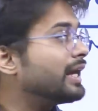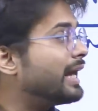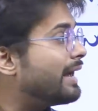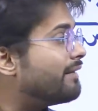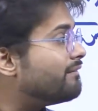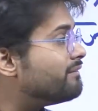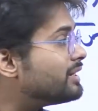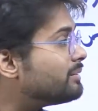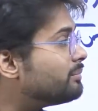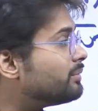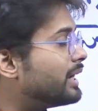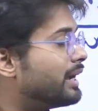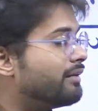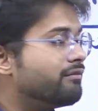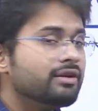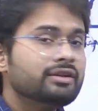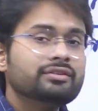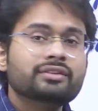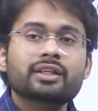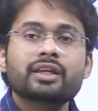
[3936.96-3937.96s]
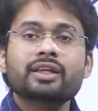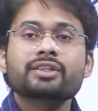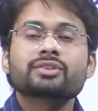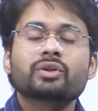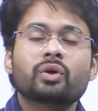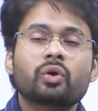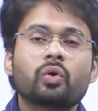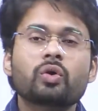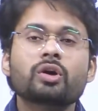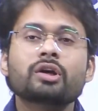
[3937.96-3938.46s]
Everything
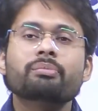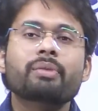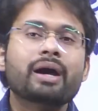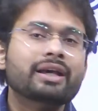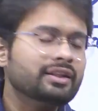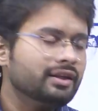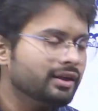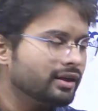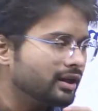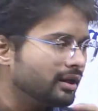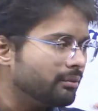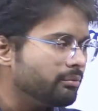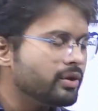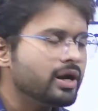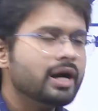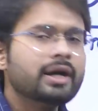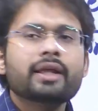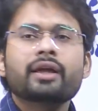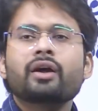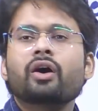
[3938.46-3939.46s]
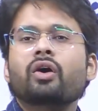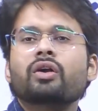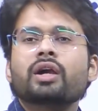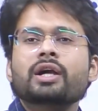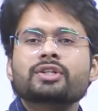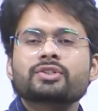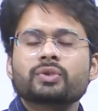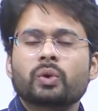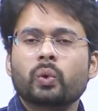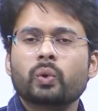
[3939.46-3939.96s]
is owned by the community on
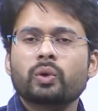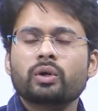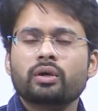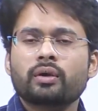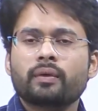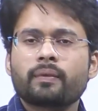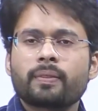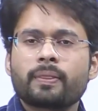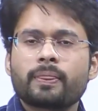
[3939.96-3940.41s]
its own,